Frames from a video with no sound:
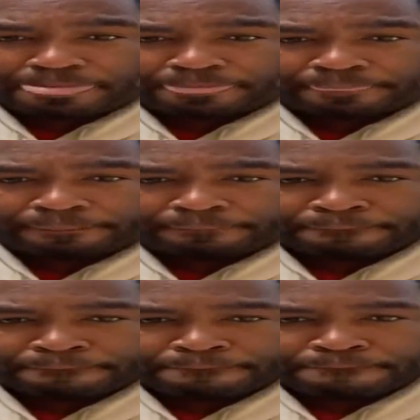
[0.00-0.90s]

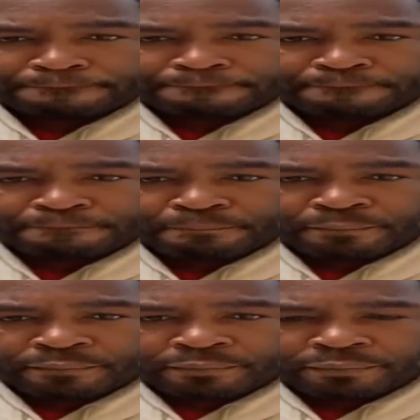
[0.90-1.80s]
[no speech]